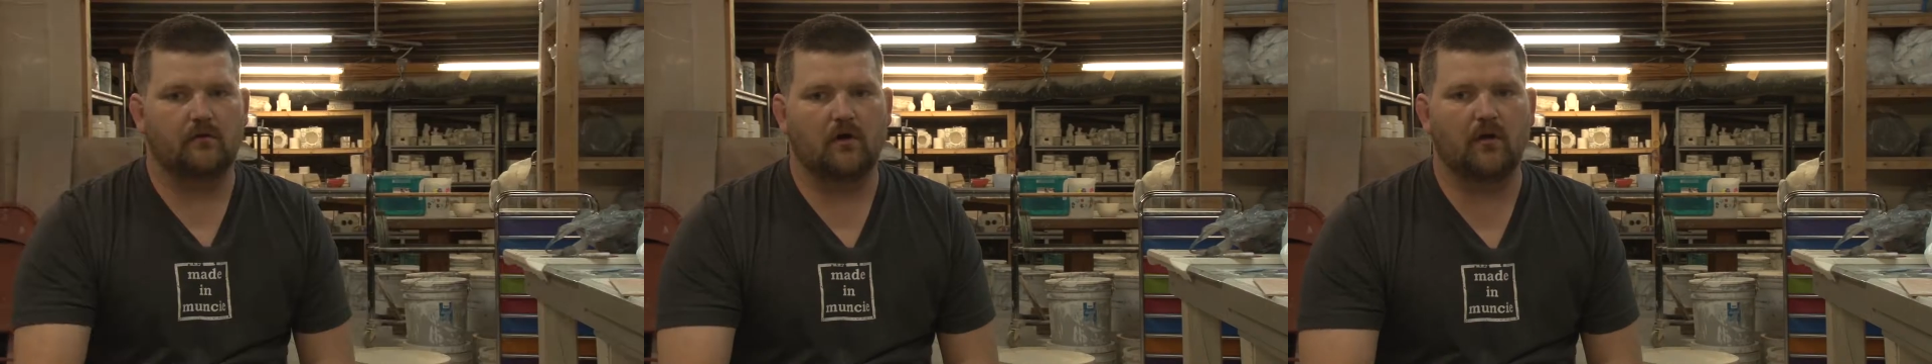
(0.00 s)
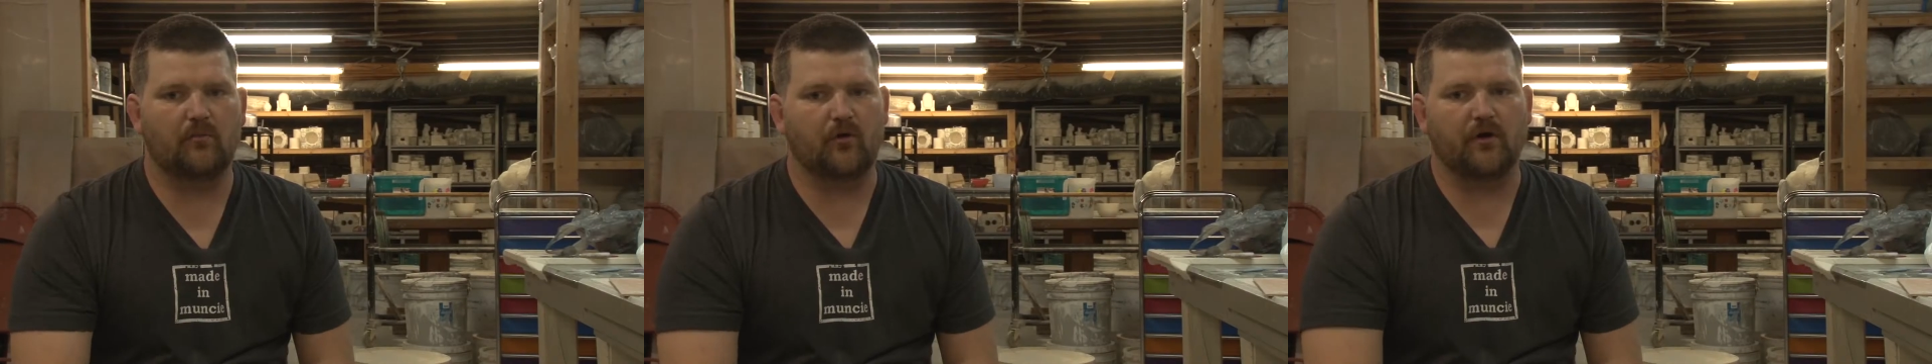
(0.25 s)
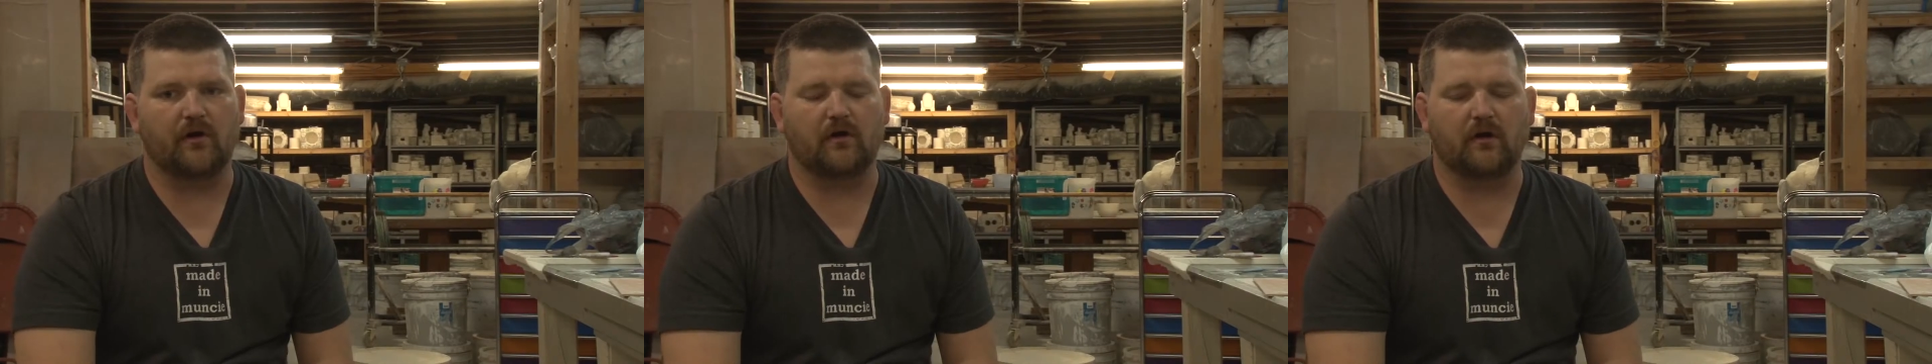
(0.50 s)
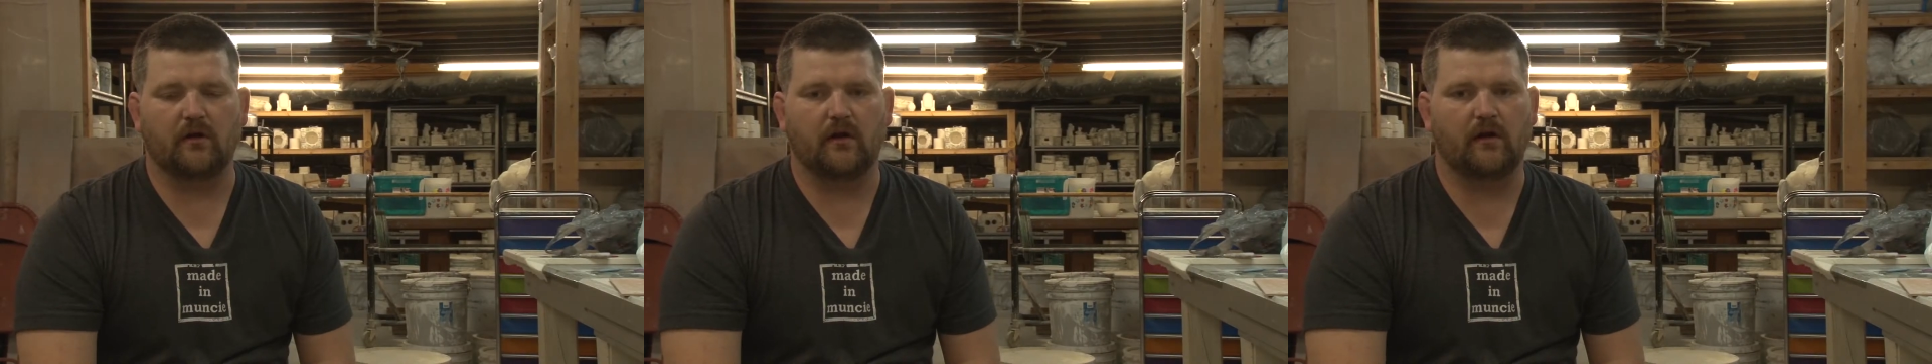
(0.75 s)

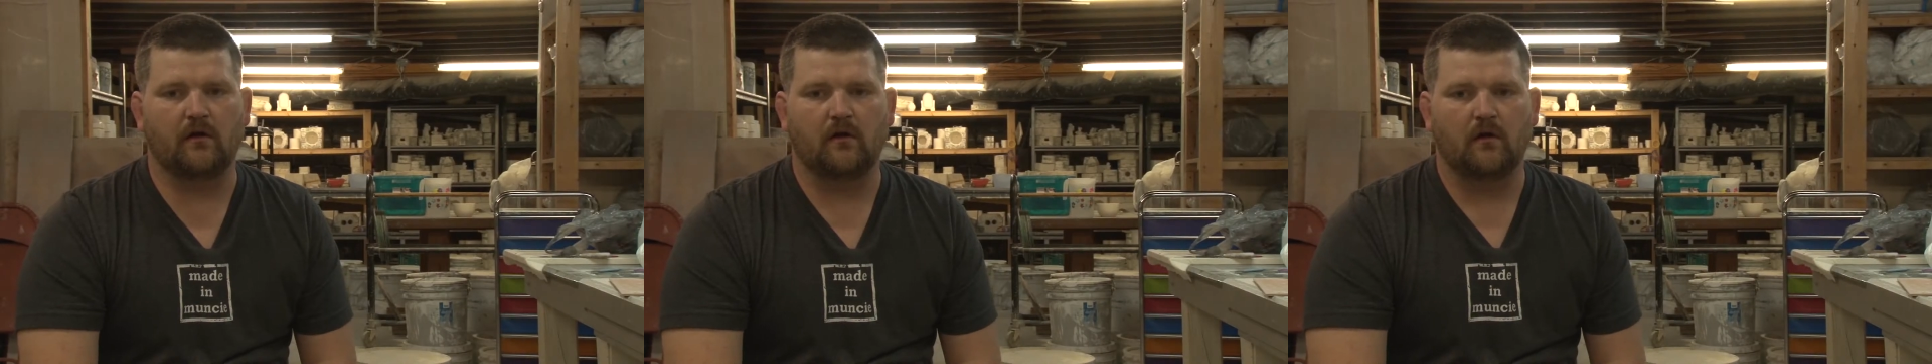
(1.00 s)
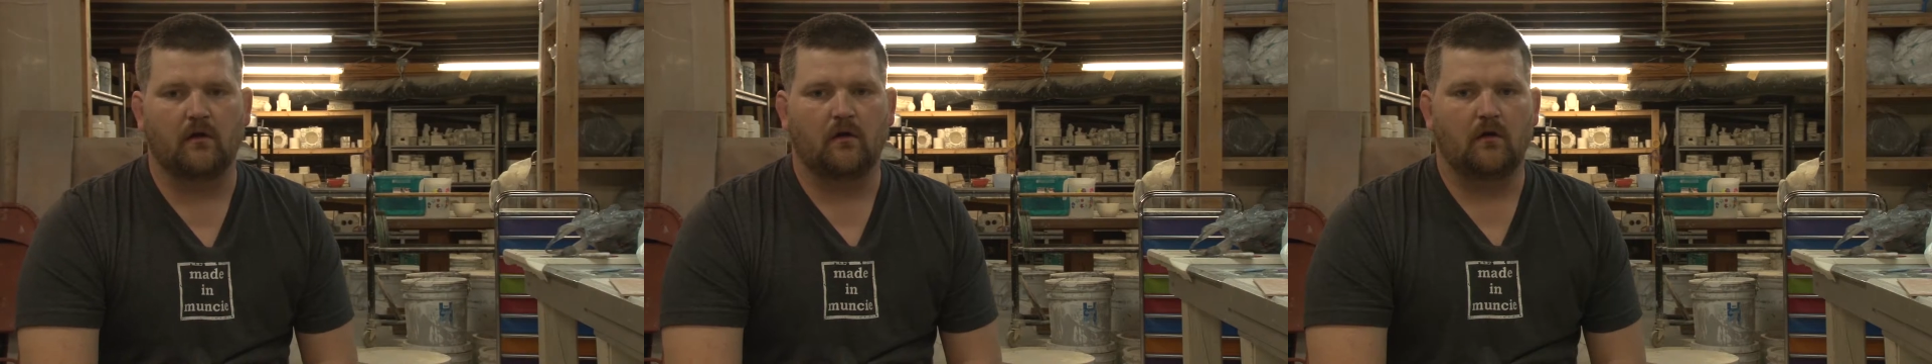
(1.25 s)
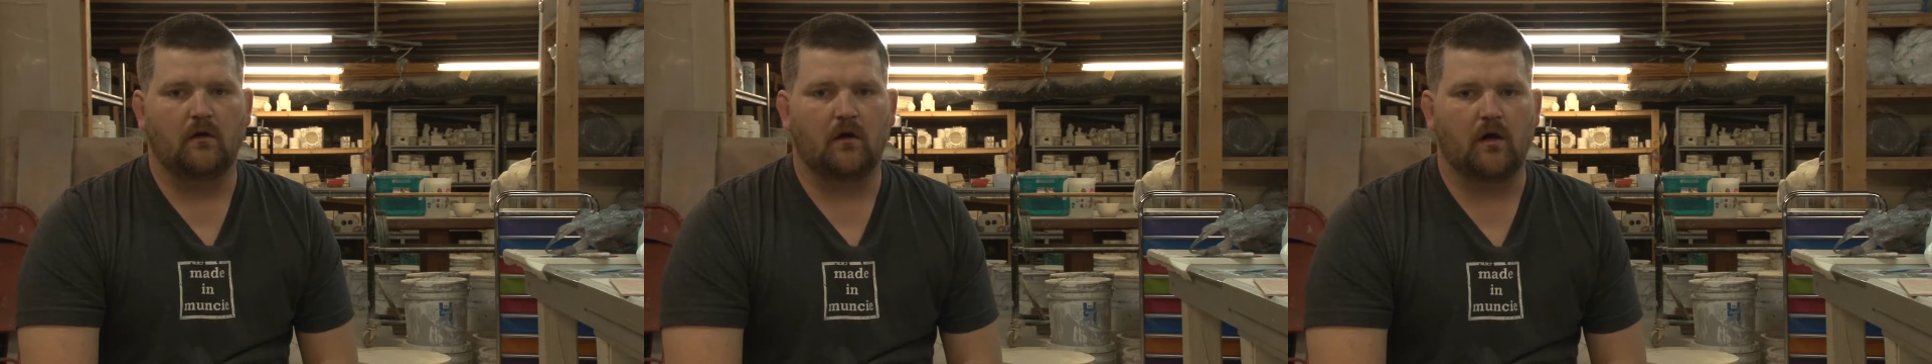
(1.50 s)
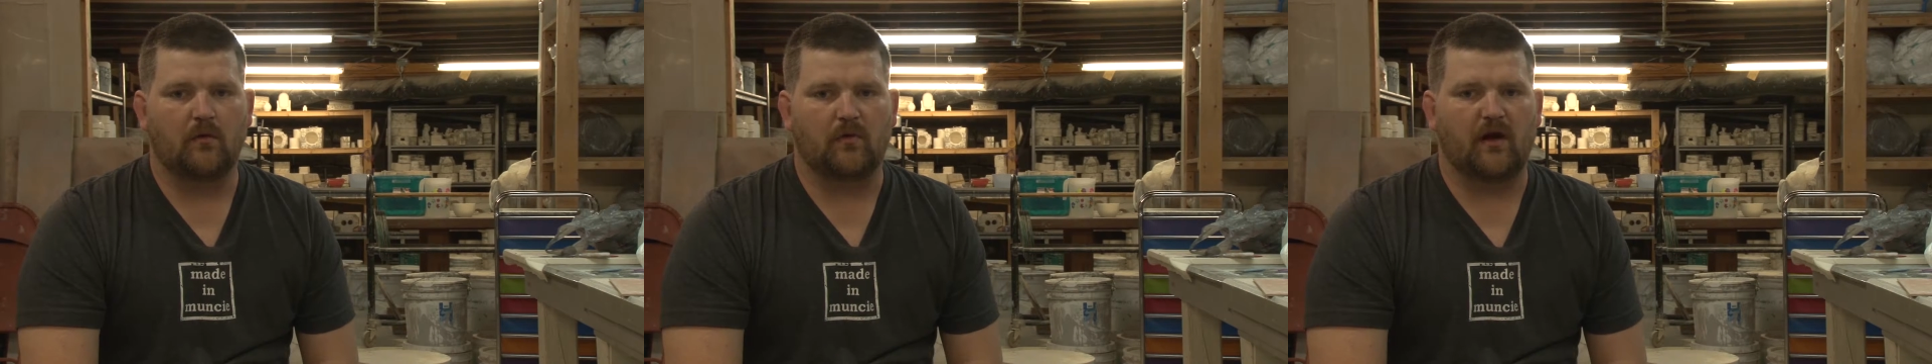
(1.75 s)
upbringing, and then,
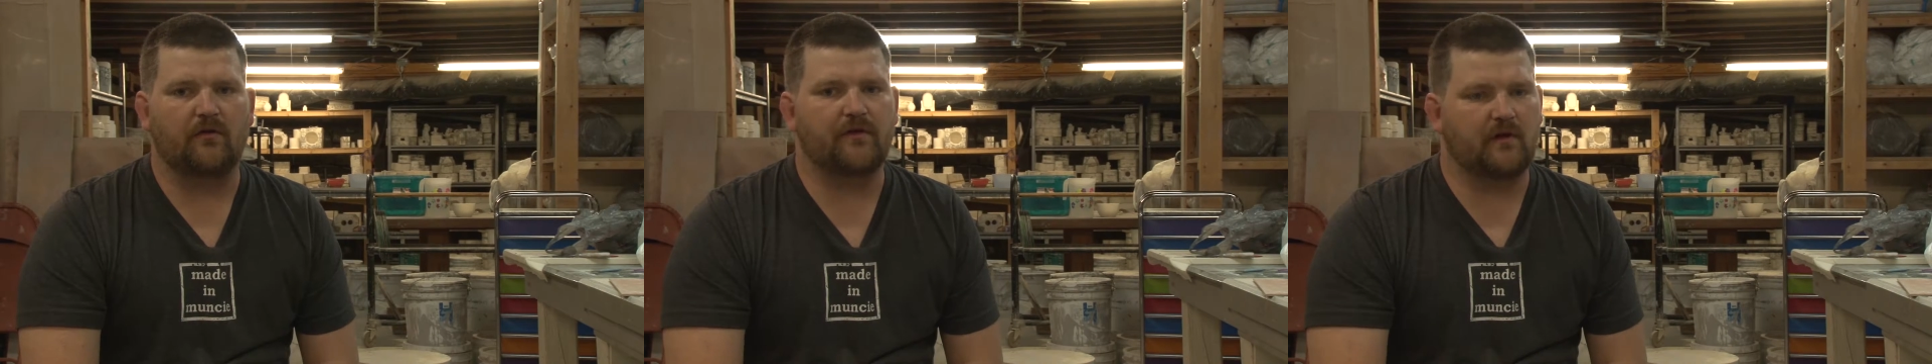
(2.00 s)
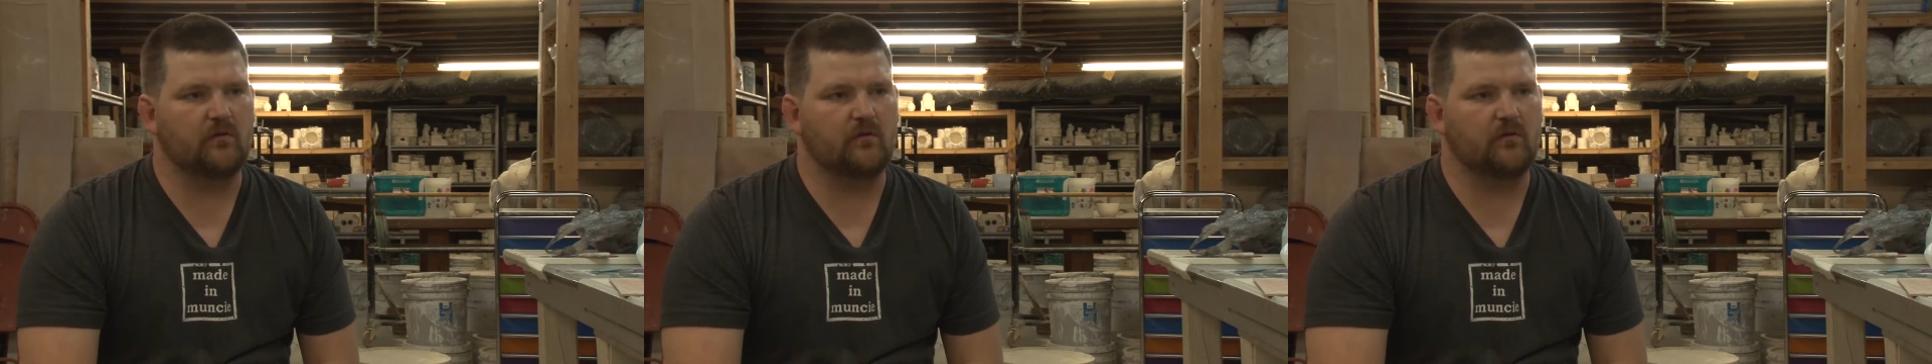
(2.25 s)
but I don't think